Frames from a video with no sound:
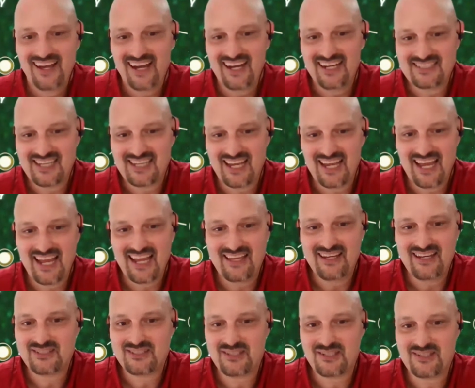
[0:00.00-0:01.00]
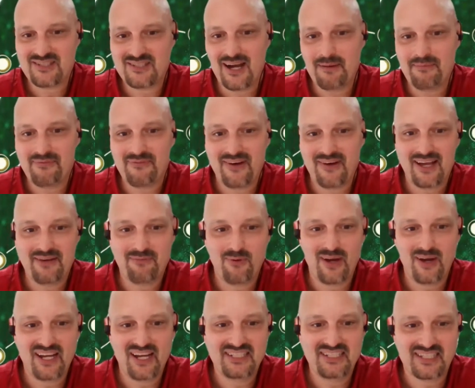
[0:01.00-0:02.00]
I say, hey, here's the top 5
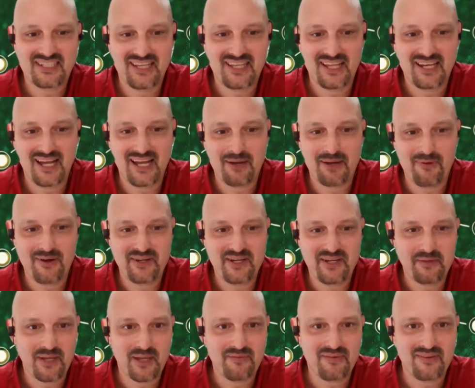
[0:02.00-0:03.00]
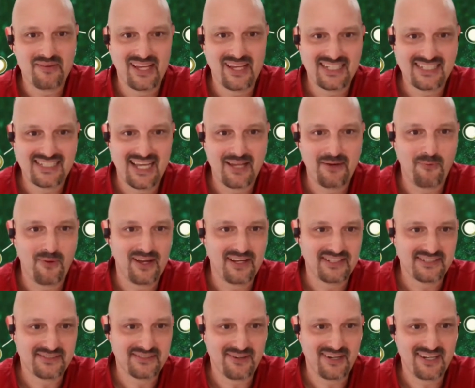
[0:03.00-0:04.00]
ways, and then I wind up giving like 10
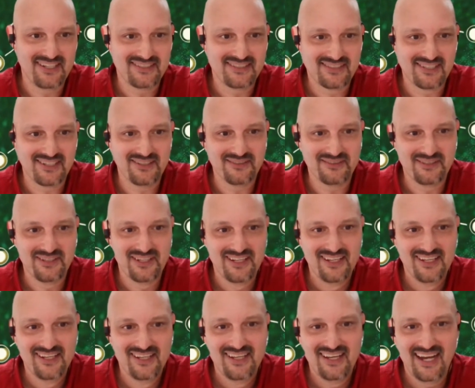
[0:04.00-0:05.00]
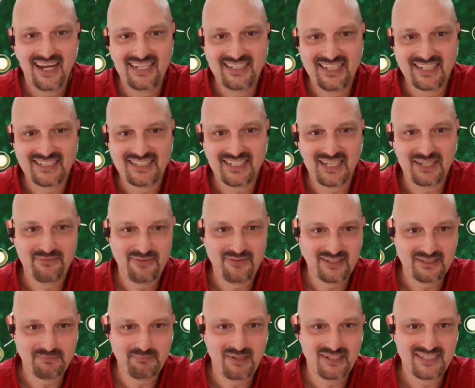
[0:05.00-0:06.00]
ways, right? So I'd like to give
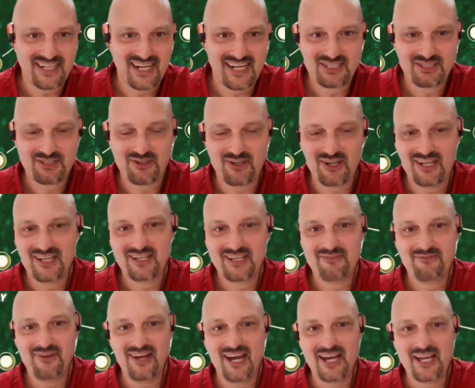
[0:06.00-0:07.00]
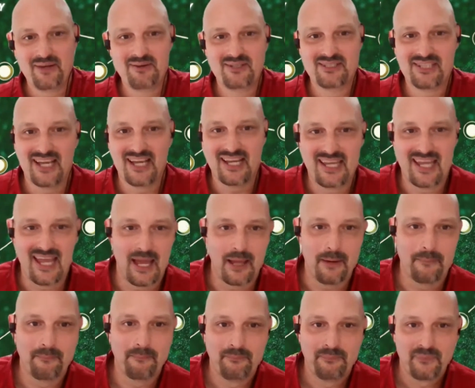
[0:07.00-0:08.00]
as much extra value as I
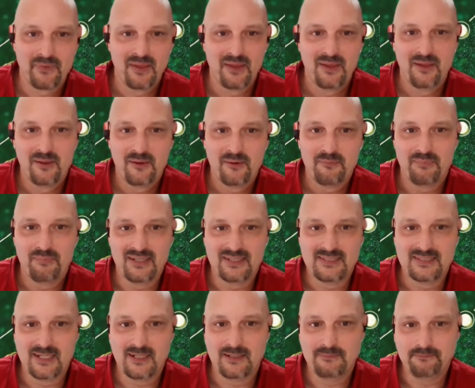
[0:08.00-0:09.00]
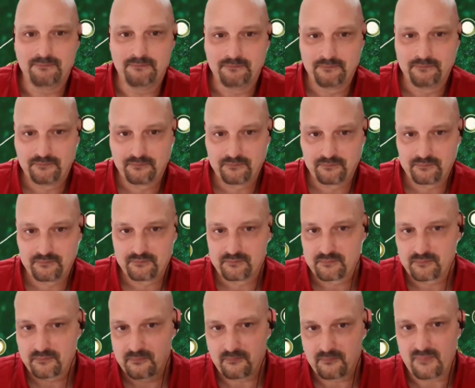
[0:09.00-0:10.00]
can.
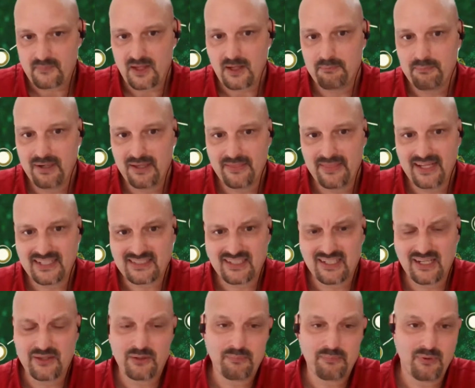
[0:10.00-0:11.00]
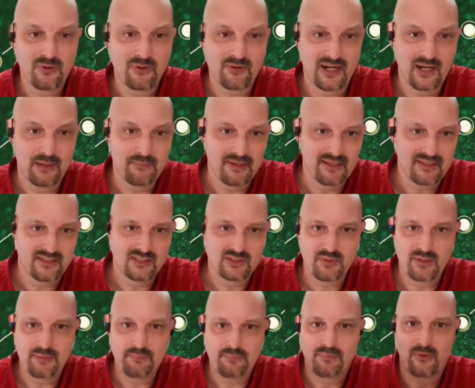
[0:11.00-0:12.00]
But that's another program, the
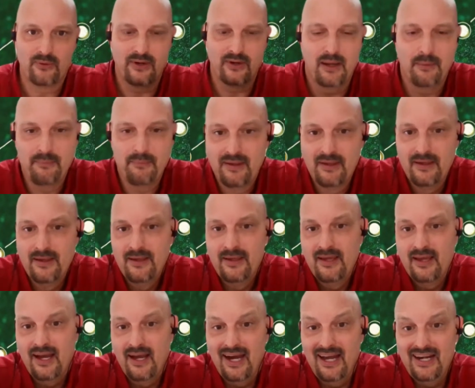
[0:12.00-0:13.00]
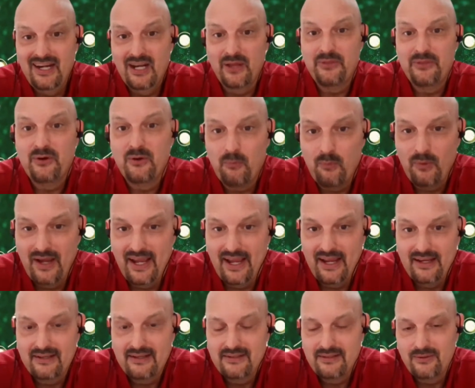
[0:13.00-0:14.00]
SWEEP program. Another
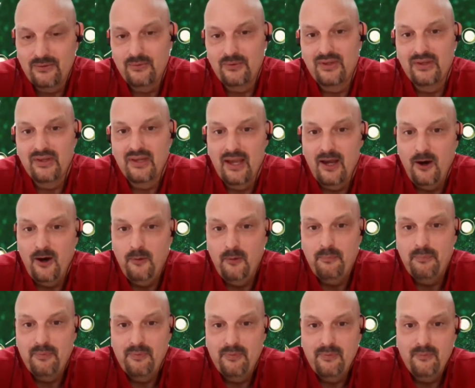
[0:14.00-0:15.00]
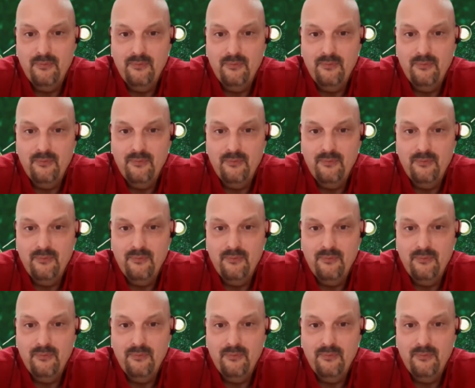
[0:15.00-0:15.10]
way to help